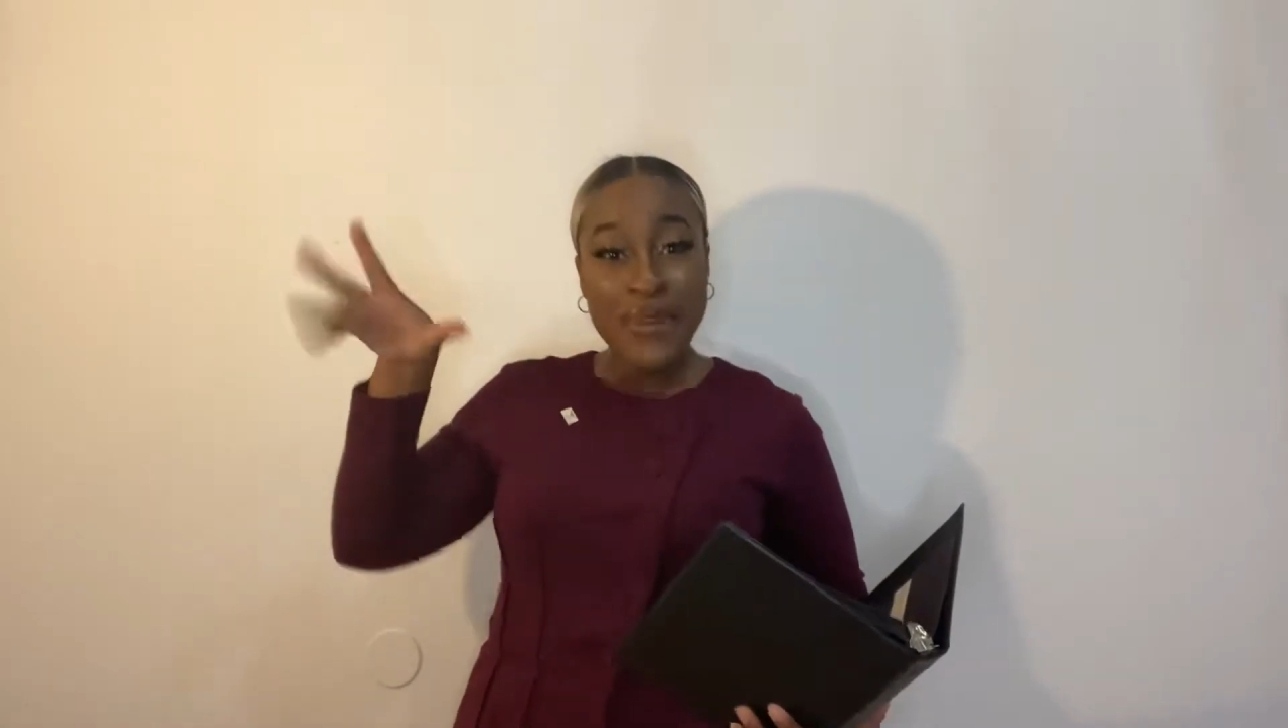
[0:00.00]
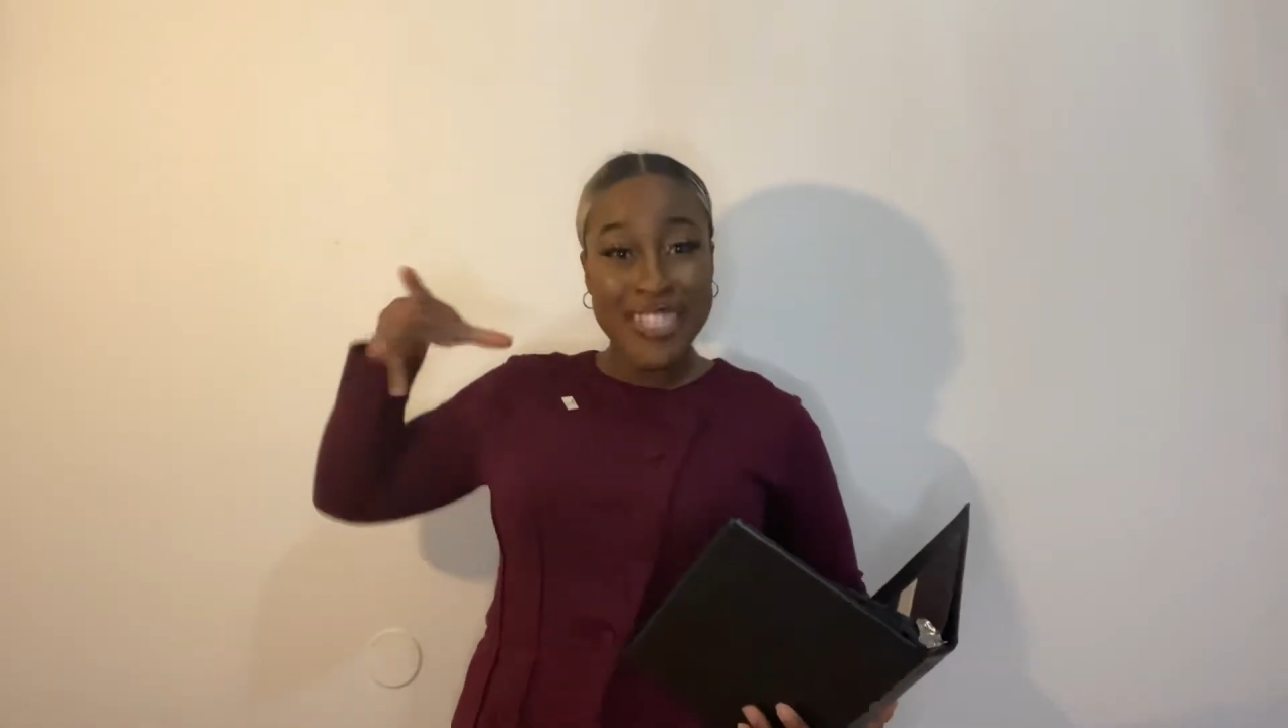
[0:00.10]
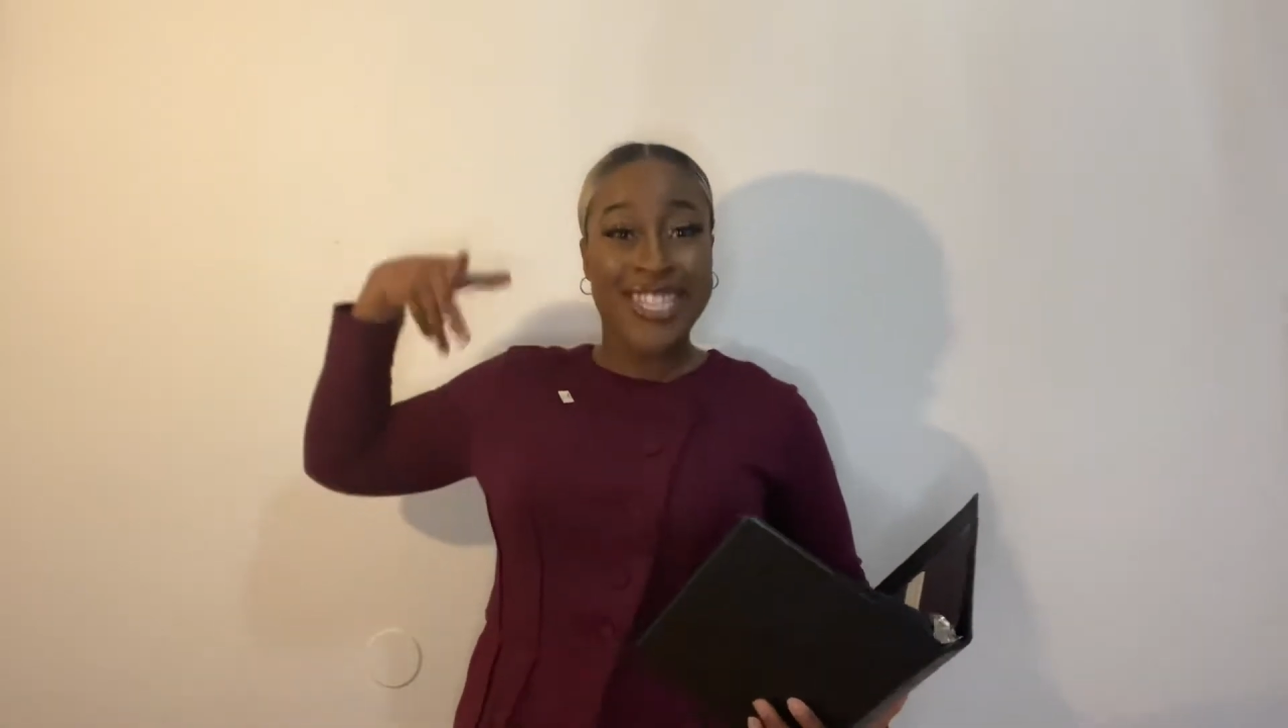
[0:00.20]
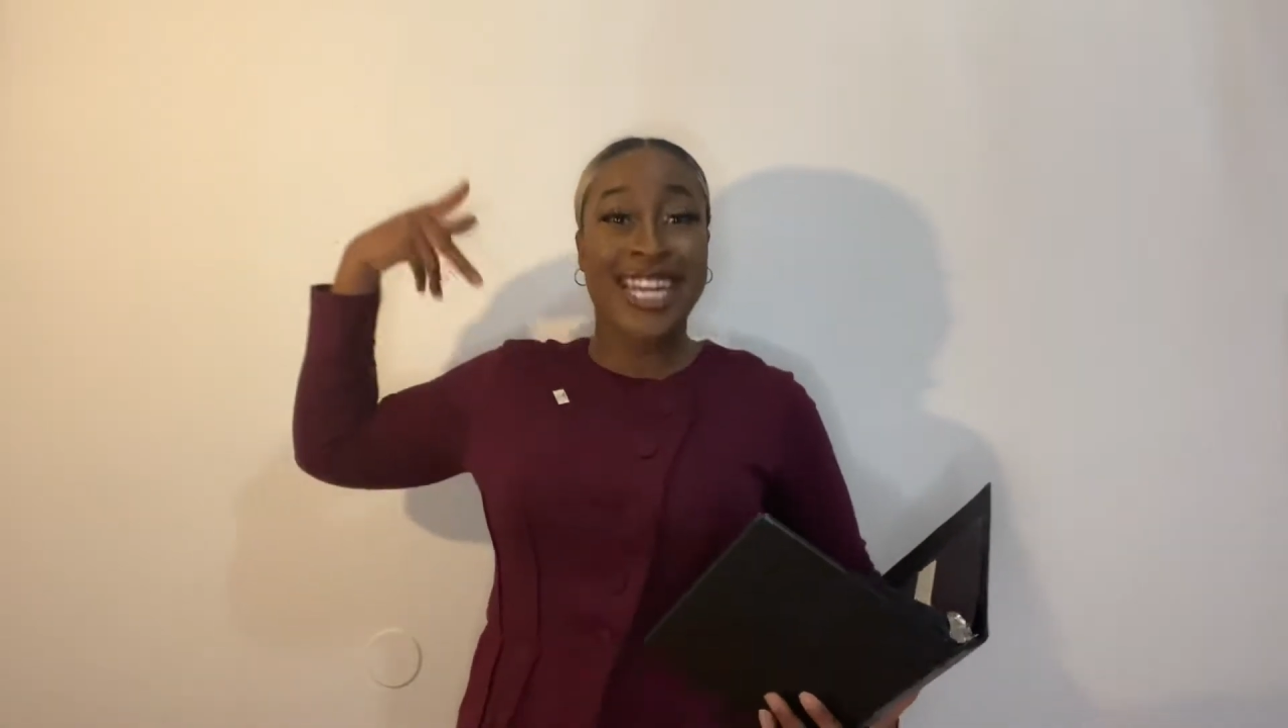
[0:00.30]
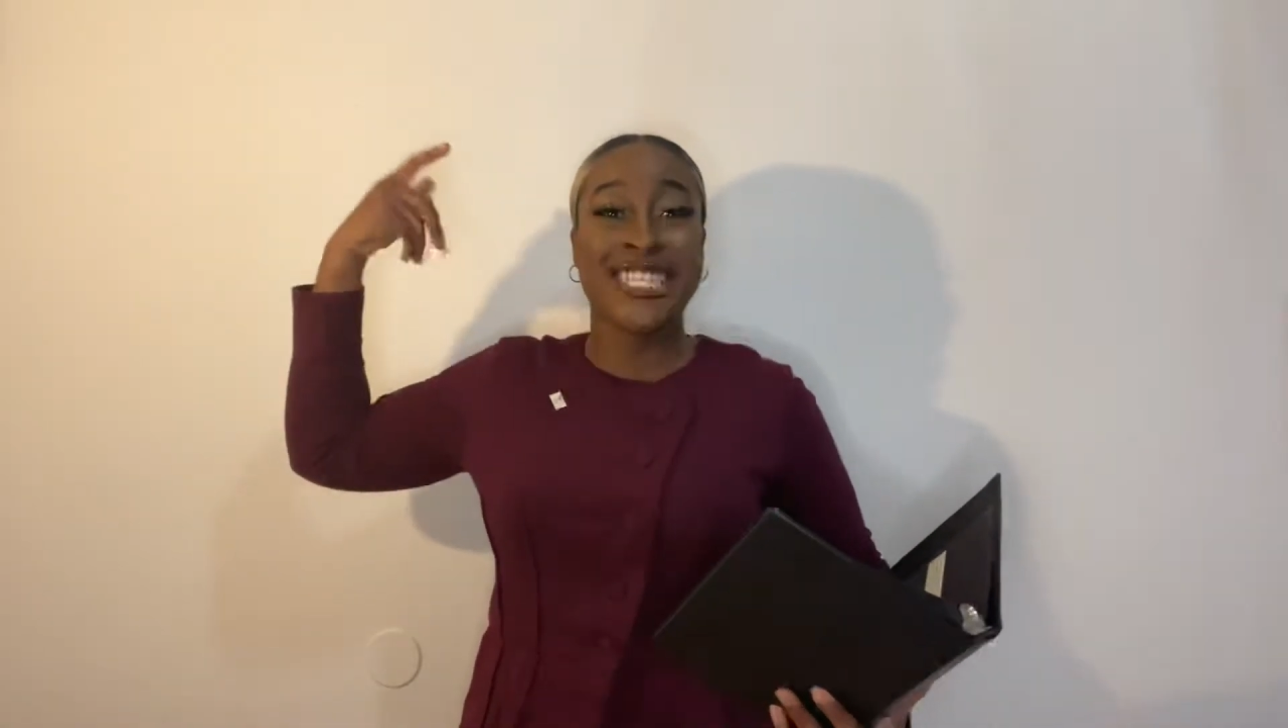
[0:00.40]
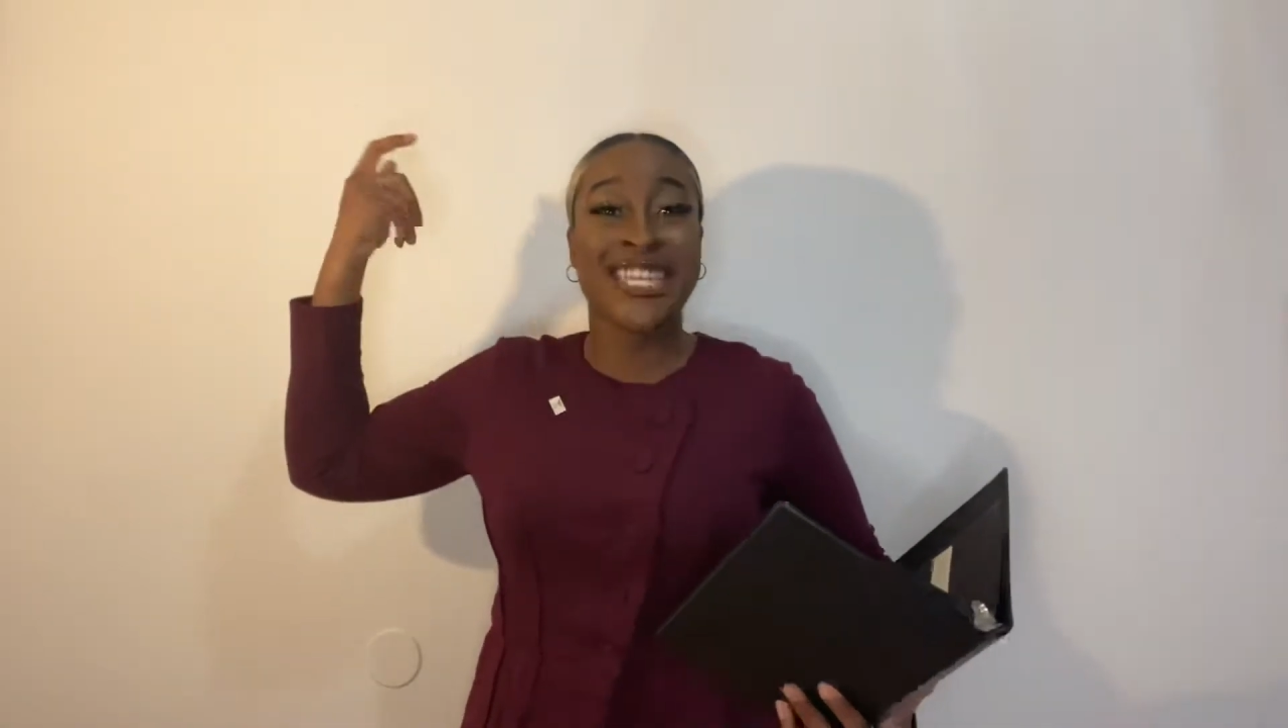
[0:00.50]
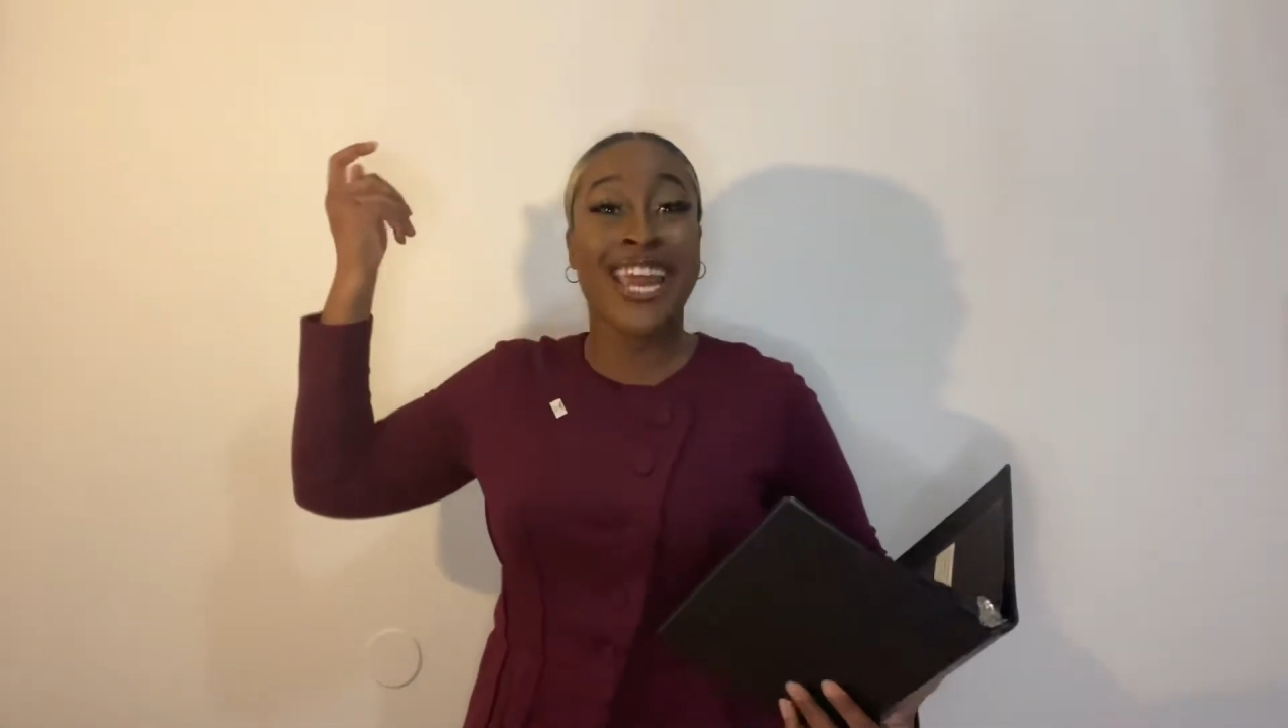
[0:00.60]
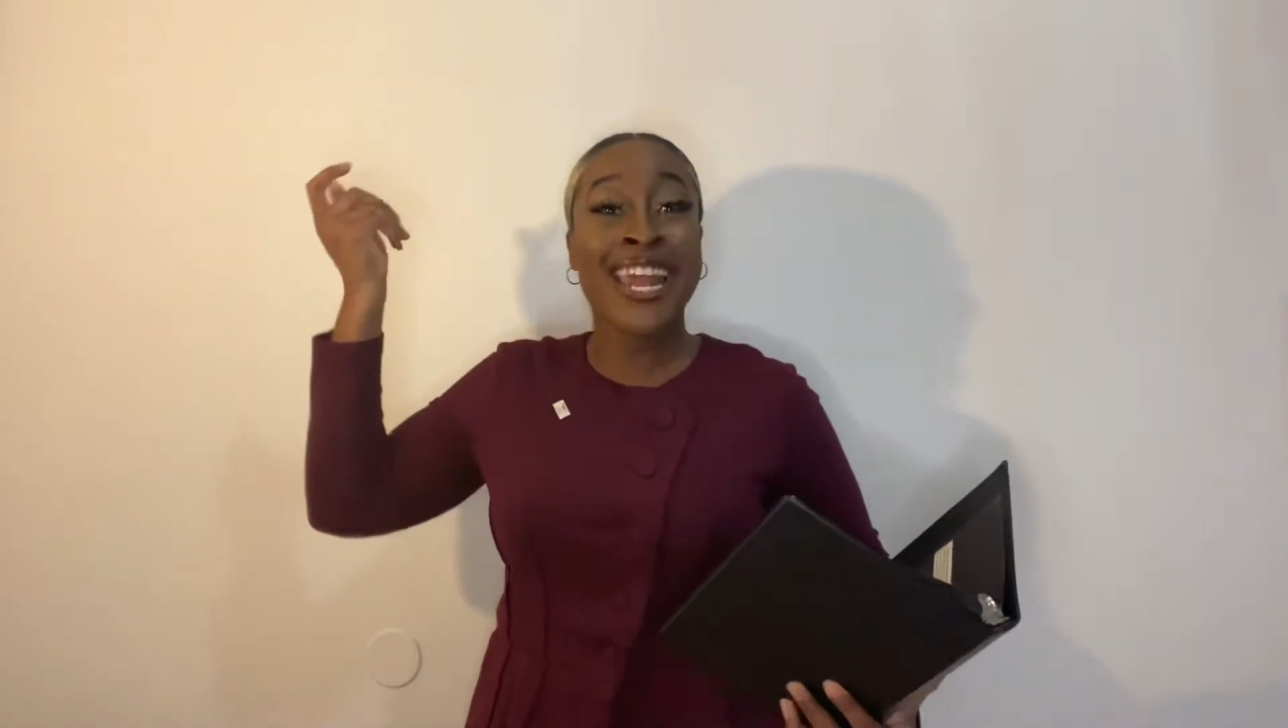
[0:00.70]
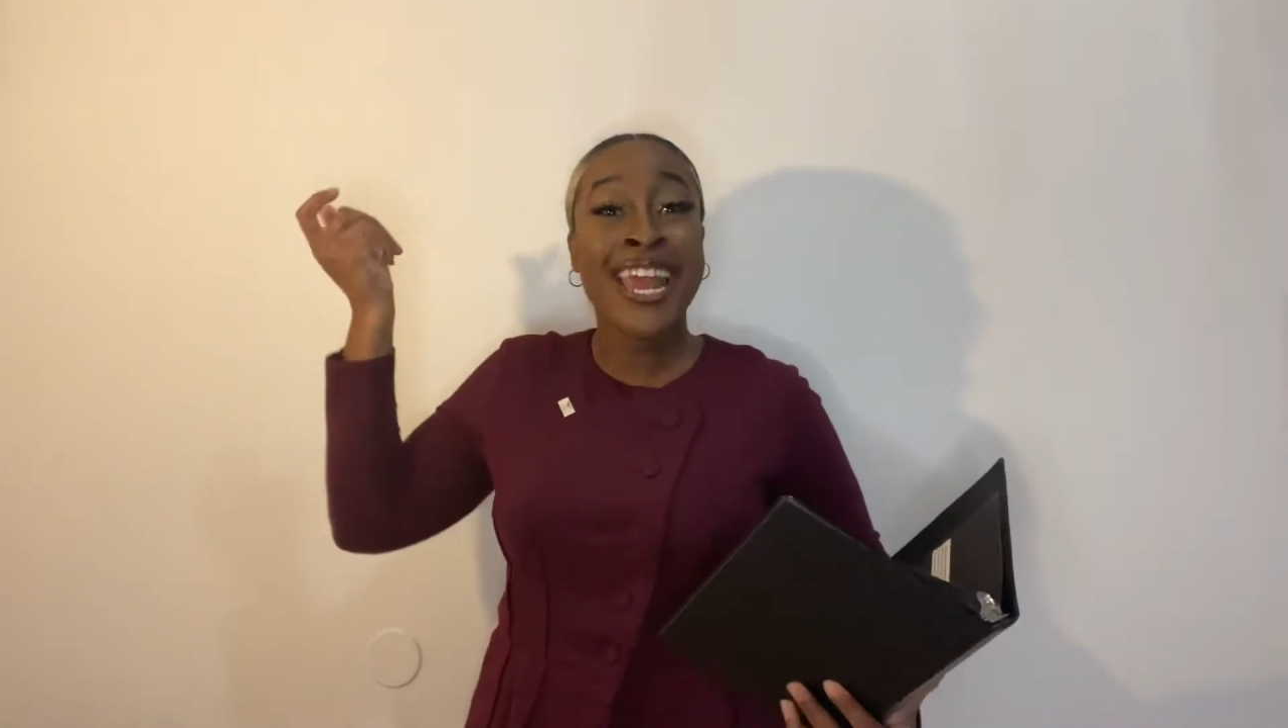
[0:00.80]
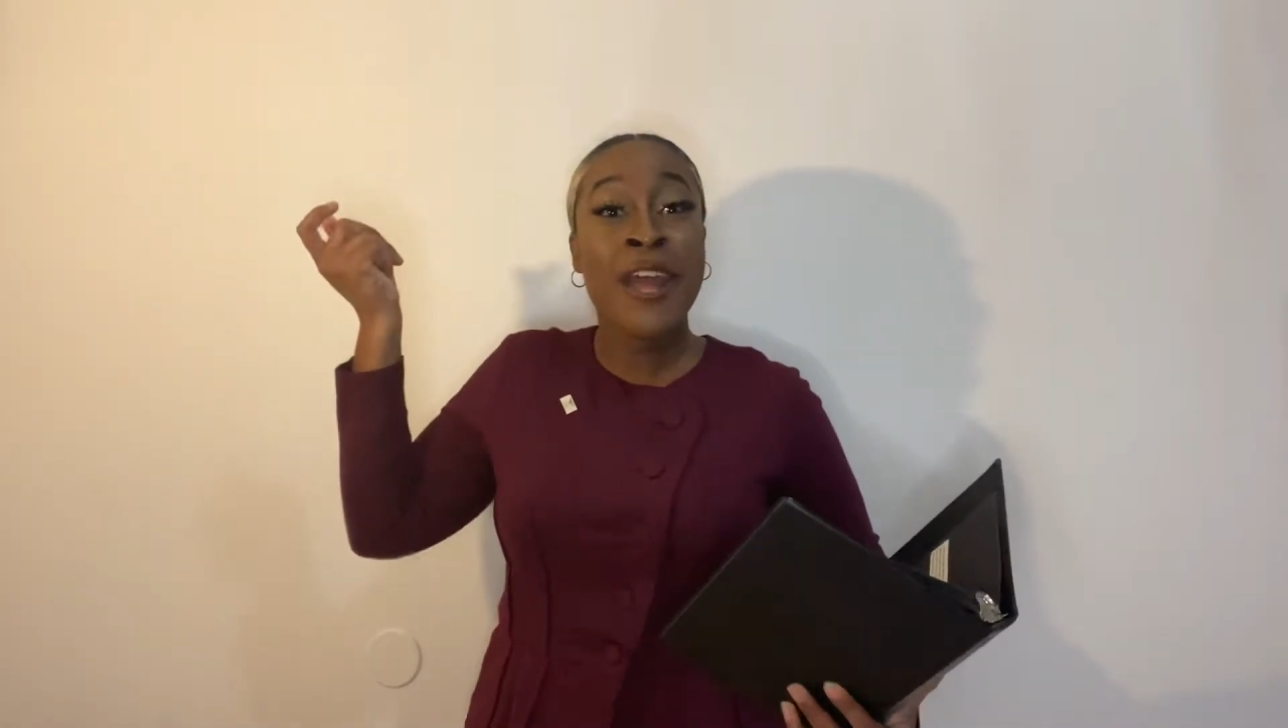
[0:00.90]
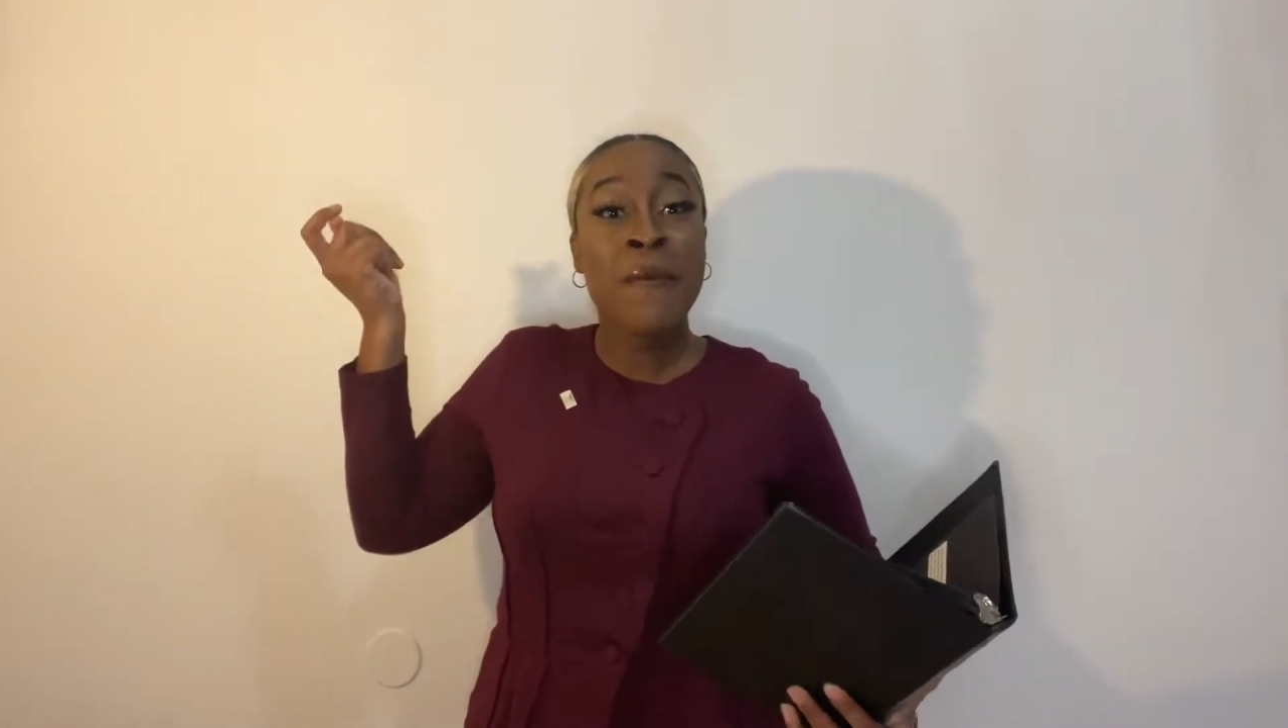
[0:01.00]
magician.